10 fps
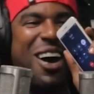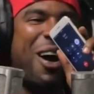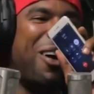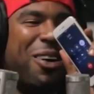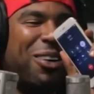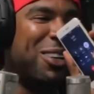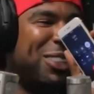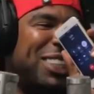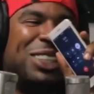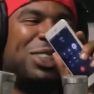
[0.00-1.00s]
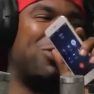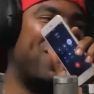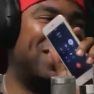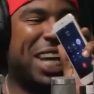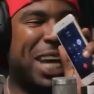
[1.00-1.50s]
Hold on, this is the
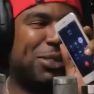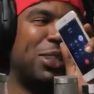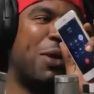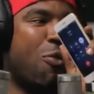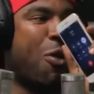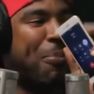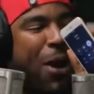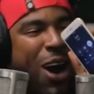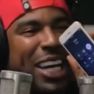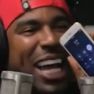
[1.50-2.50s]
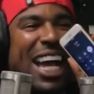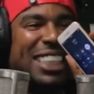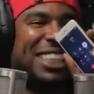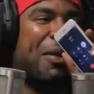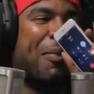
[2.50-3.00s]
Drink Champs, the number one
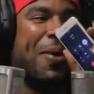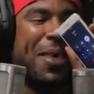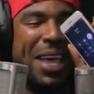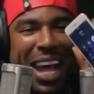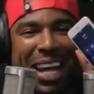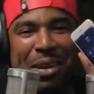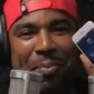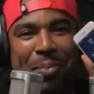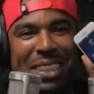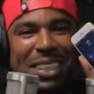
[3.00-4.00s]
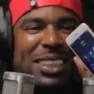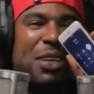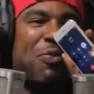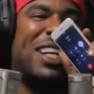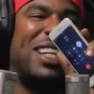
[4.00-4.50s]
podcast in the business.
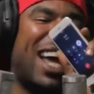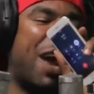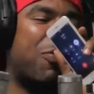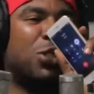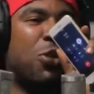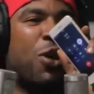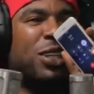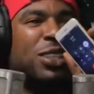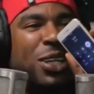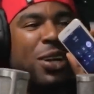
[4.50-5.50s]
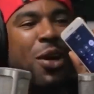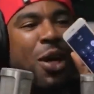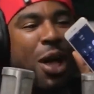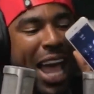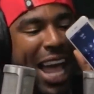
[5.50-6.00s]
And right now, we're talking to,
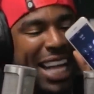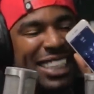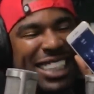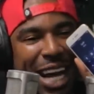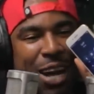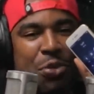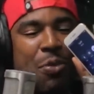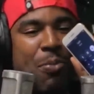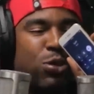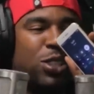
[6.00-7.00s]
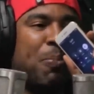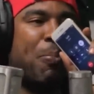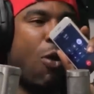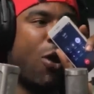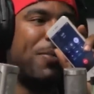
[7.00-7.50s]
hands down, the most
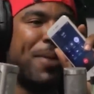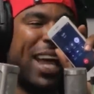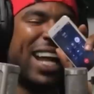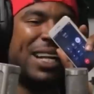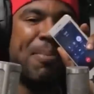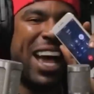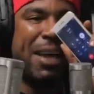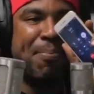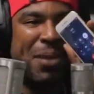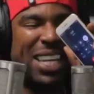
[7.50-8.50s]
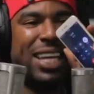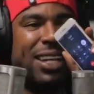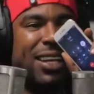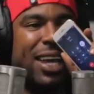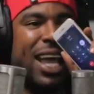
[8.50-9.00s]
important man, in my
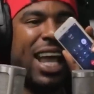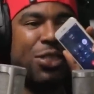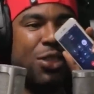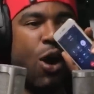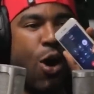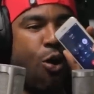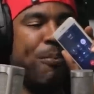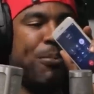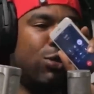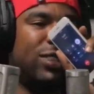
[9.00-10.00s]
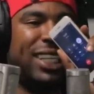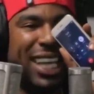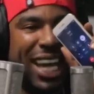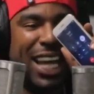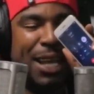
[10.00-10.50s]
opinion, in the whole music
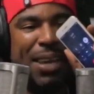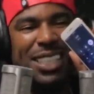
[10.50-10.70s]
game.